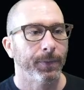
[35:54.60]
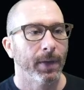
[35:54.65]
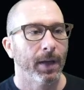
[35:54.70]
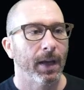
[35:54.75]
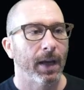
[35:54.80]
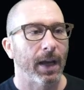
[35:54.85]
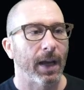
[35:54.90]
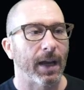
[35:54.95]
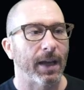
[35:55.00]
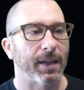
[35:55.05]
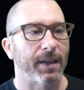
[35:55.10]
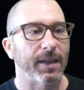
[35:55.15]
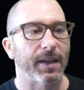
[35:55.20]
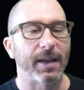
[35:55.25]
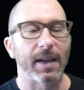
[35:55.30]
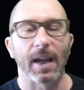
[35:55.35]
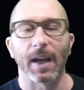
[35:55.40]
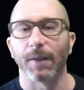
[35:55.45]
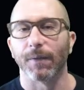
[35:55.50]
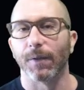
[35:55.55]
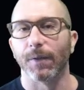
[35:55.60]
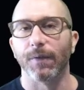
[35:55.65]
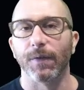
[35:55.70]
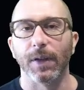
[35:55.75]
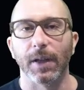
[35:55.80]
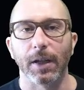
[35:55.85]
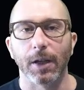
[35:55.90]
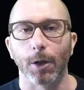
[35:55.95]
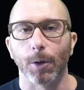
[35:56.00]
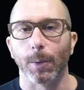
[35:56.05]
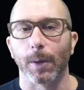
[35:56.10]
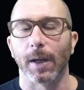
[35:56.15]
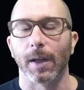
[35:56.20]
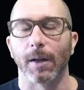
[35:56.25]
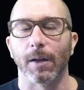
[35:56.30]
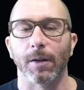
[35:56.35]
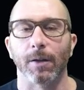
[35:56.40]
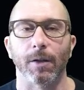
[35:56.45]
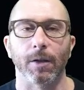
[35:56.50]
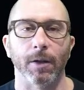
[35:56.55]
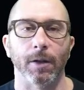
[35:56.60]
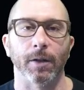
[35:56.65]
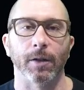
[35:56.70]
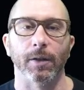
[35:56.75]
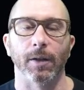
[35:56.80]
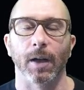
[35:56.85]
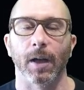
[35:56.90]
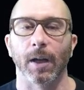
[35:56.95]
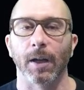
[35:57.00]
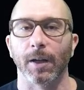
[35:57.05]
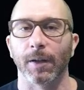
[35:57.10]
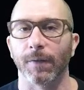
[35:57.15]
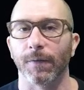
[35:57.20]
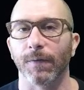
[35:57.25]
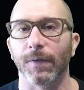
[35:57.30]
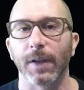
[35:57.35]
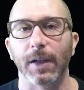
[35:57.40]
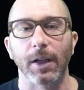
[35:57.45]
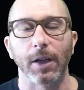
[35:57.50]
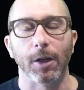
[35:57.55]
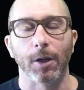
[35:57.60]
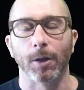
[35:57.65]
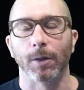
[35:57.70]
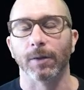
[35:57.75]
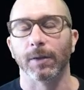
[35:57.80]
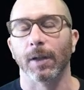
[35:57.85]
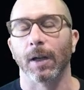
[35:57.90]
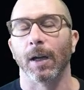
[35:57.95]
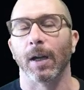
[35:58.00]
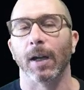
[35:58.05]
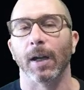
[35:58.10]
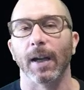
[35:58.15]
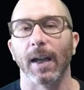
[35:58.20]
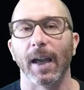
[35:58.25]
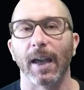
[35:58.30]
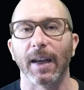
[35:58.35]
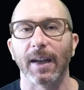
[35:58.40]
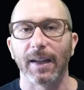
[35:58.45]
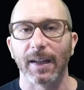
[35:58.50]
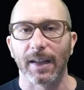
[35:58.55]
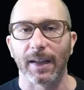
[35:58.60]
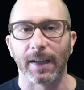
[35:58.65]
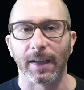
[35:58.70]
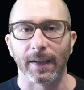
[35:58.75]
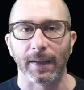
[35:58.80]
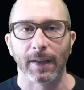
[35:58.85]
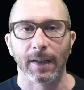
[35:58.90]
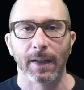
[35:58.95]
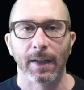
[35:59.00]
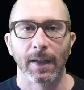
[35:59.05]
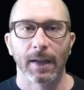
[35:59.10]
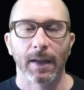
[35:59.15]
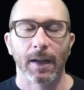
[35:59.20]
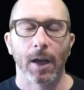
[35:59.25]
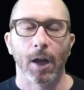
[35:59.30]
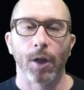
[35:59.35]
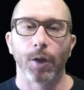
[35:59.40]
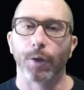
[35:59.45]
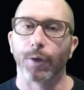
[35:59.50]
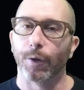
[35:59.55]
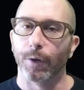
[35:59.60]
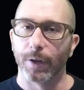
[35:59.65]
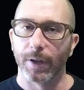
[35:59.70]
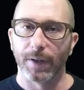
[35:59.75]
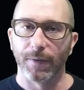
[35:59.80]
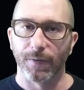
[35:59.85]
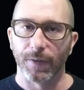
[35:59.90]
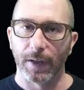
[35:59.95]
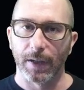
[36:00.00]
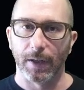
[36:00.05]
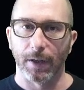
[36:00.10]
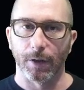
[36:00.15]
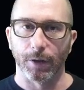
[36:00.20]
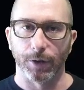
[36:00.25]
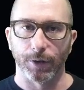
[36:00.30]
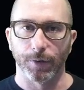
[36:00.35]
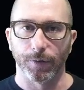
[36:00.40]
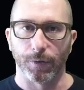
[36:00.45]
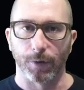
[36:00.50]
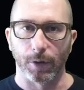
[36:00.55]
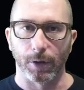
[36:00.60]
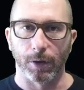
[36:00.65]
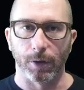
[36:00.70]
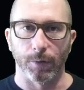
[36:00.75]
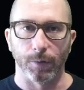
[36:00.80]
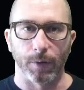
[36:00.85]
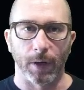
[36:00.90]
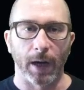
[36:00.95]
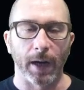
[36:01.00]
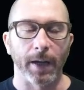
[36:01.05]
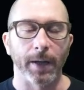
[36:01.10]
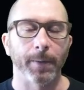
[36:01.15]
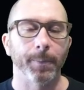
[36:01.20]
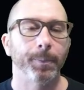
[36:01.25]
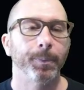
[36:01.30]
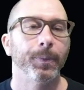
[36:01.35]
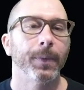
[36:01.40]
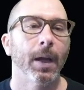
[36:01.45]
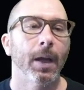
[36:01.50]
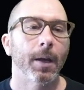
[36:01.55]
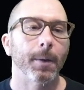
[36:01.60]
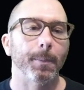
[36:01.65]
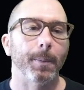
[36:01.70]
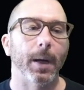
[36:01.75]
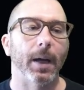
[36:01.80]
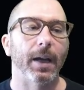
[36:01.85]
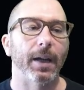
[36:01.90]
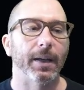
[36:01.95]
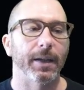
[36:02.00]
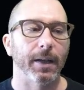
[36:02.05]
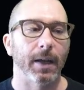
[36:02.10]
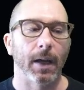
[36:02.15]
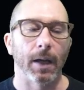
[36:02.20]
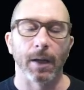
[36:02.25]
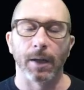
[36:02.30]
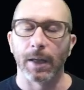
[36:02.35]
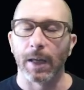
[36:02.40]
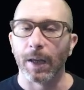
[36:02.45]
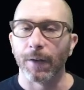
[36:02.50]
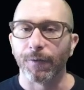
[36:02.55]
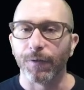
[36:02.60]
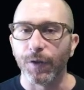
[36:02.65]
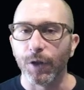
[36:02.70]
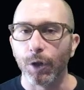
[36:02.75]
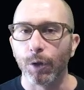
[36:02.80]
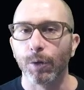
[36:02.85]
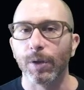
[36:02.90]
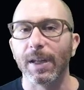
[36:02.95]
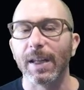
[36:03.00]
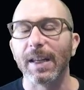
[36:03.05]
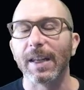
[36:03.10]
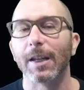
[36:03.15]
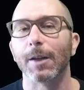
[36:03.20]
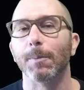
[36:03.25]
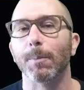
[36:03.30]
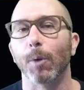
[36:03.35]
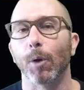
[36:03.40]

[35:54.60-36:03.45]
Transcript: and then have a video editor, video editing 30 videos for you, right? But if you needed more